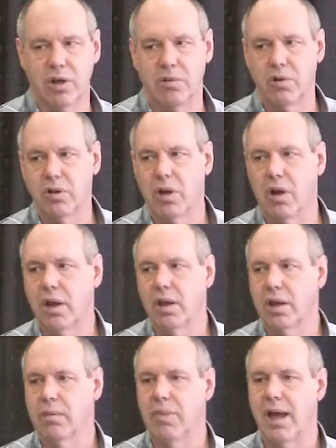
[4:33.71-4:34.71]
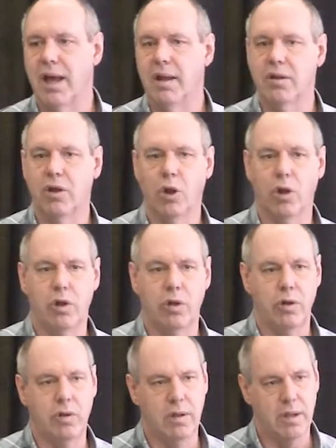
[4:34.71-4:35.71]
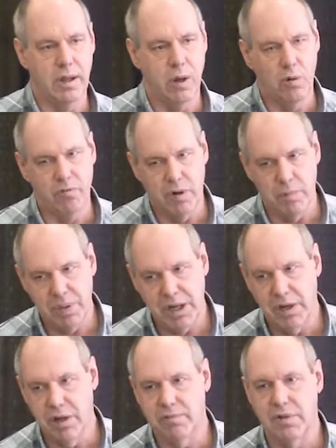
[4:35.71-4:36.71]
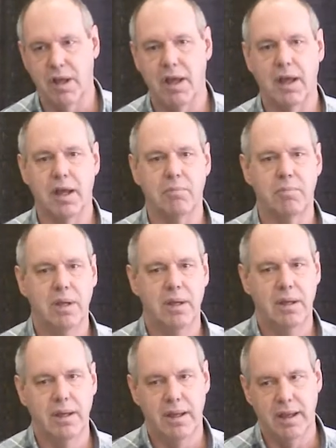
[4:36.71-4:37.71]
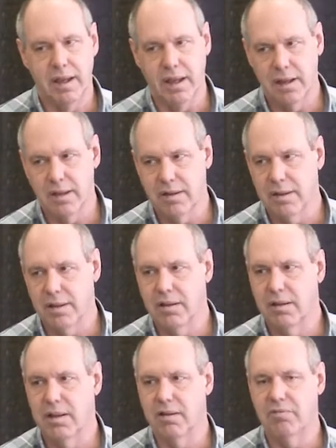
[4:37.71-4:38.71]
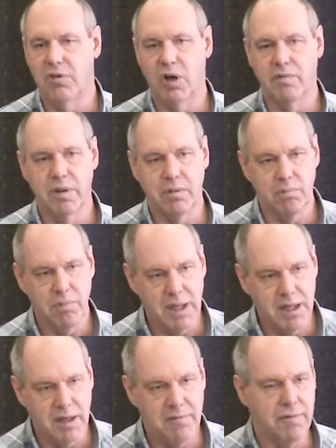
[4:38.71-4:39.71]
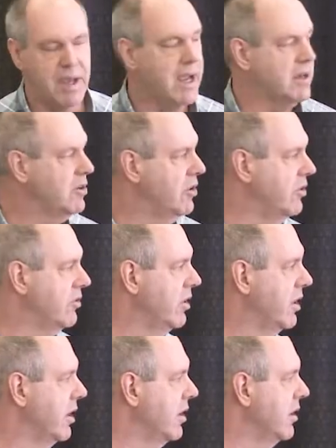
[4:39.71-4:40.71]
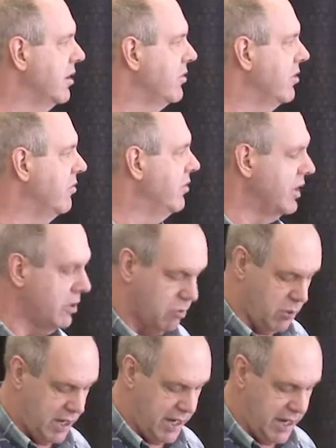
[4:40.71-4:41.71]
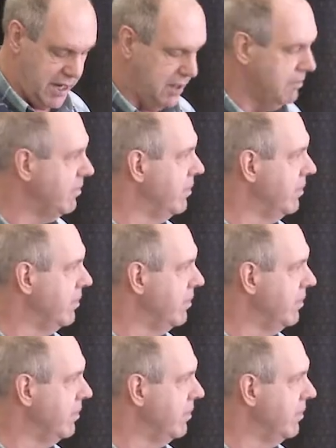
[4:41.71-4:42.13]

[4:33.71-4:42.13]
We're talking about over a period of time, and uh, involving many factors in a severe way.